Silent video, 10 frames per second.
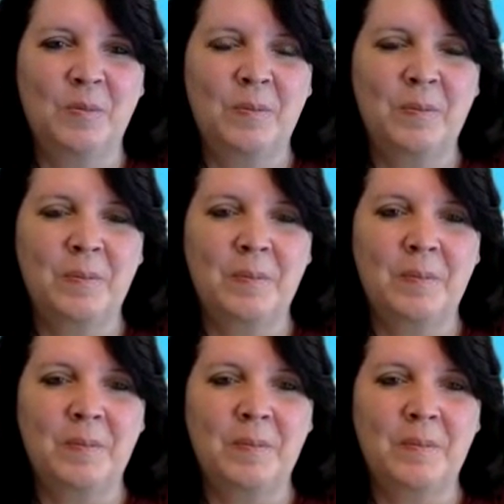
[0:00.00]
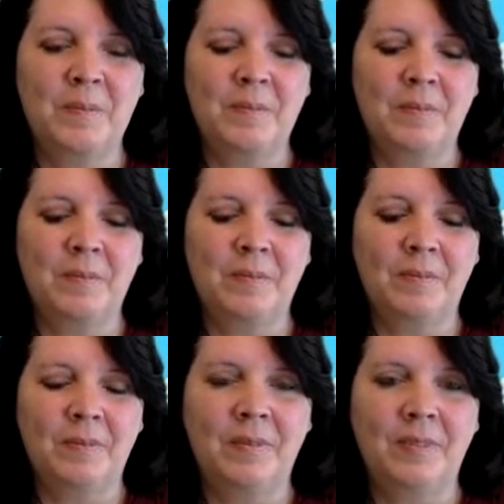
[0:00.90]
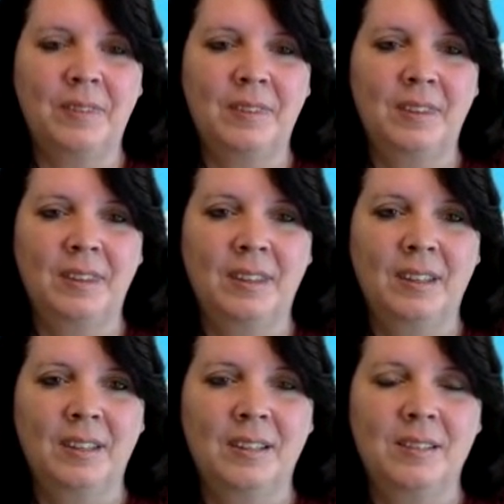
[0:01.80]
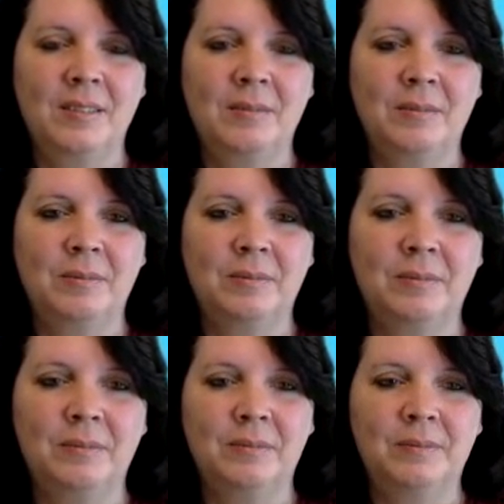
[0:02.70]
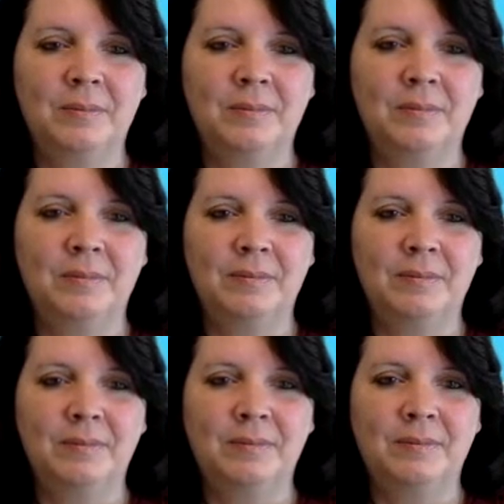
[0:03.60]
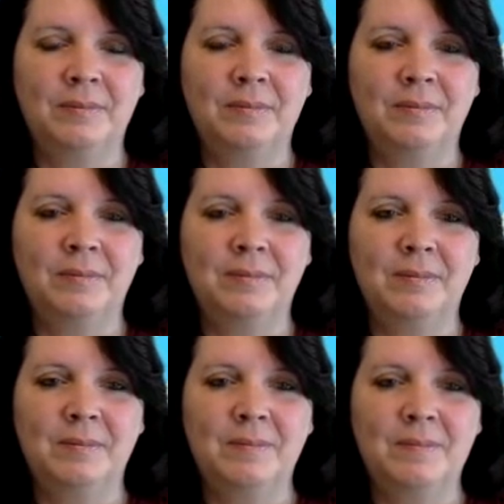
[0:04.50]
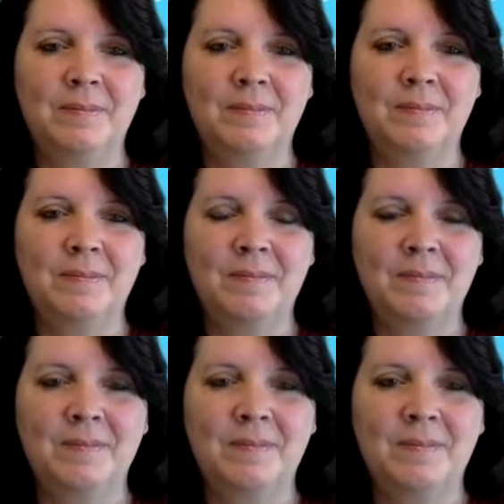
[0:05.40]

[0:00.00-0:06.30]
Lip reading: This person isn't speaking.